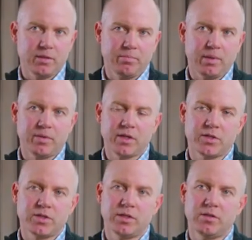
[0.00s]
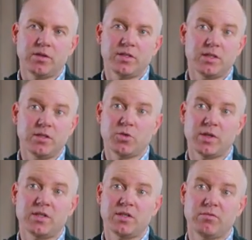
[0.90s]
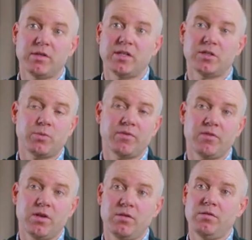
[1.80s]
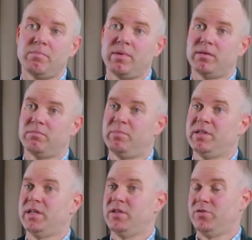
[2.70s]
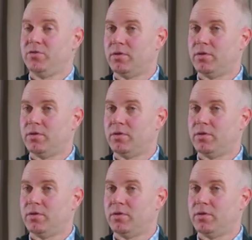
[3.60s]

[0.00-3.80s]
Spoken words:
in a publication in 1923. So we've known about potential